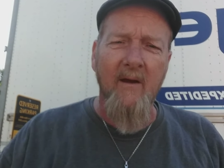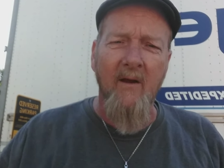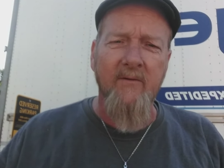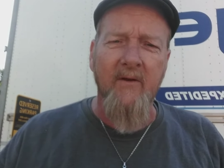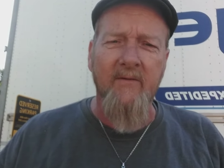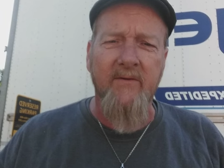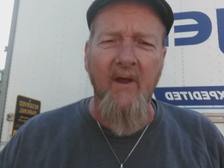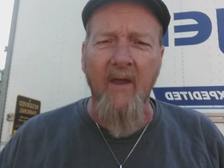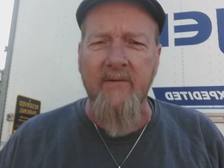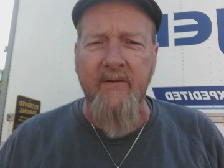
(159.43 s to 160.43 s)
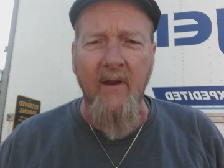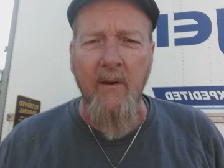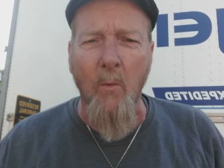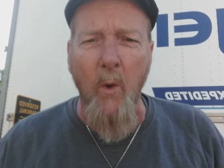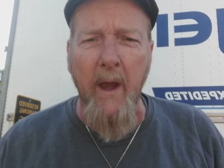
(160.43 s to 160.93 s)
Are just dust
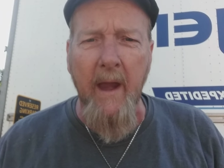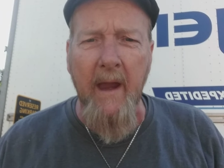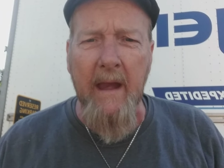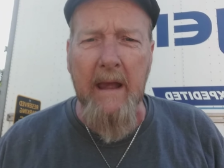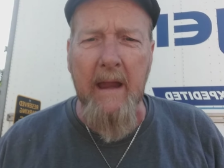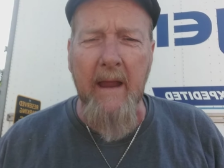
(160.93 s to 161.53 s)
in the wind.